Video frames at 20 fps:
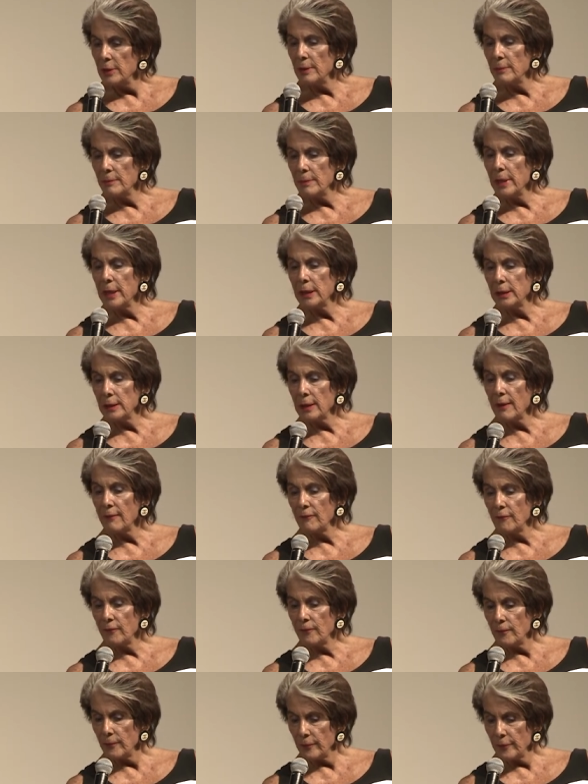made
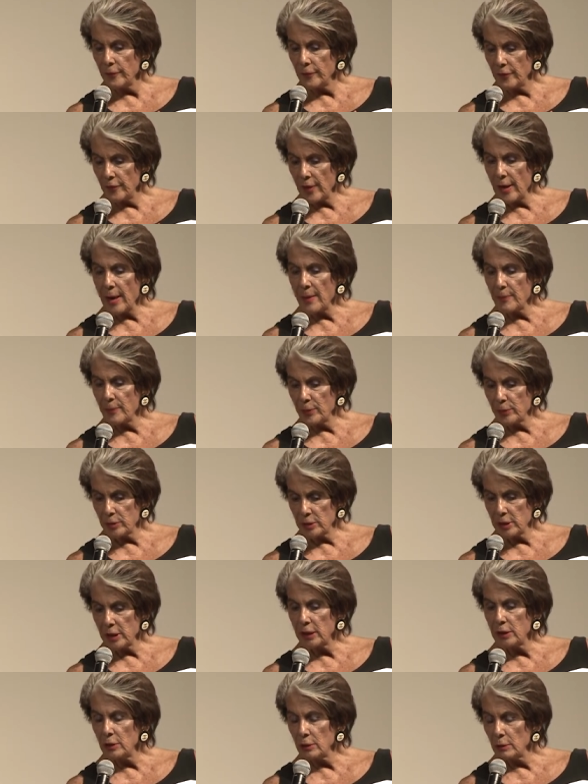that
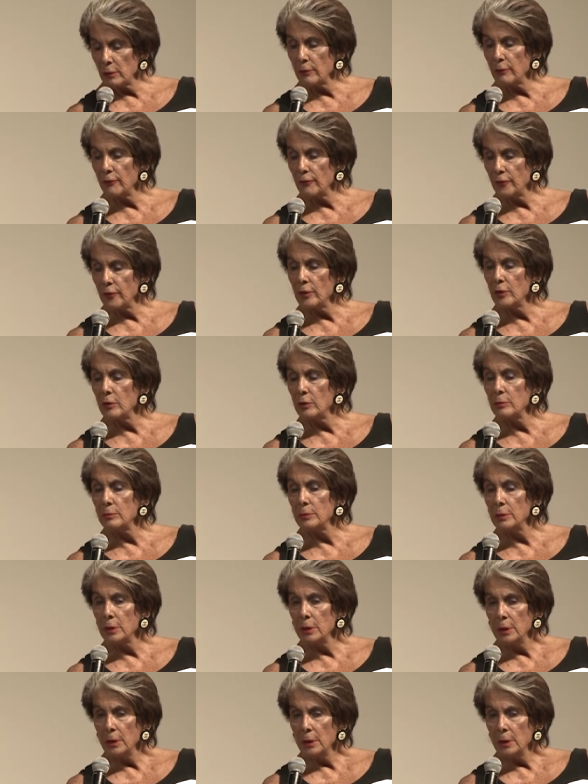particular film